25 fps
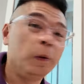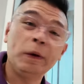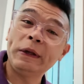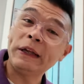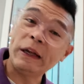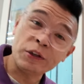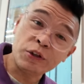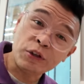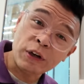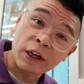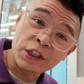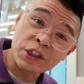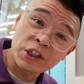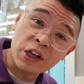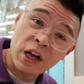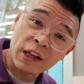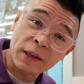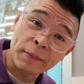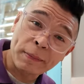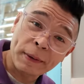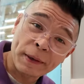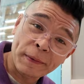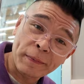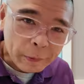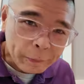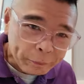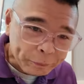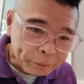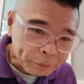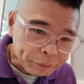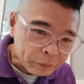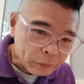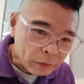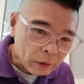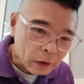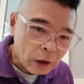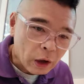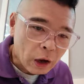without trying Jollibee.
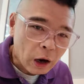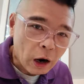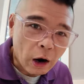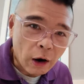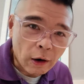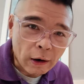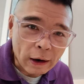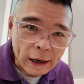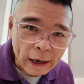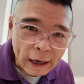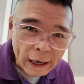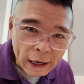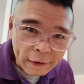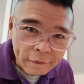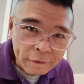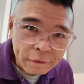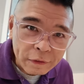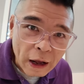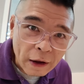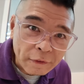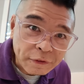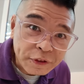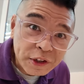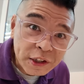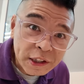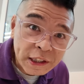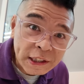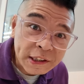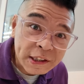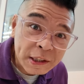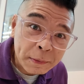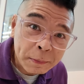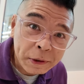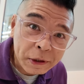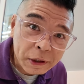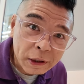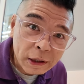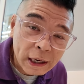All right, I've, I've seen
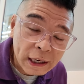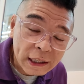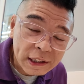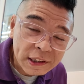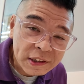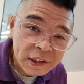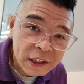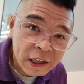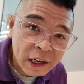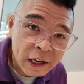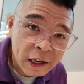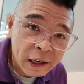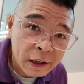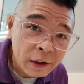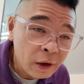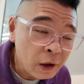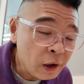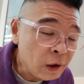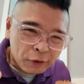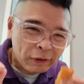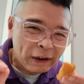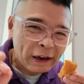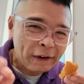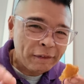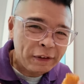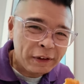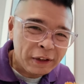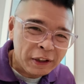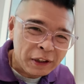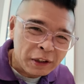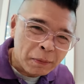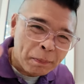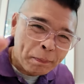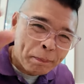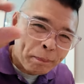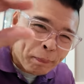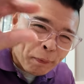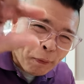some of you guys say, the gravy,
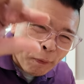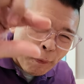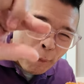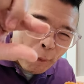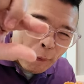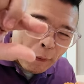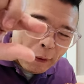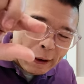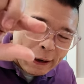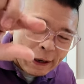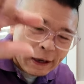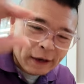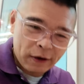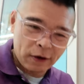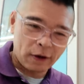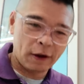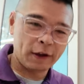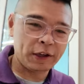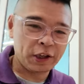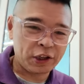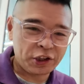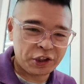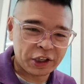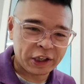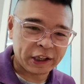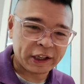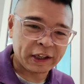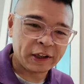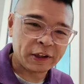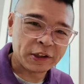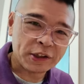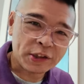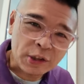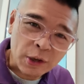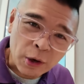you pour it on the chicken.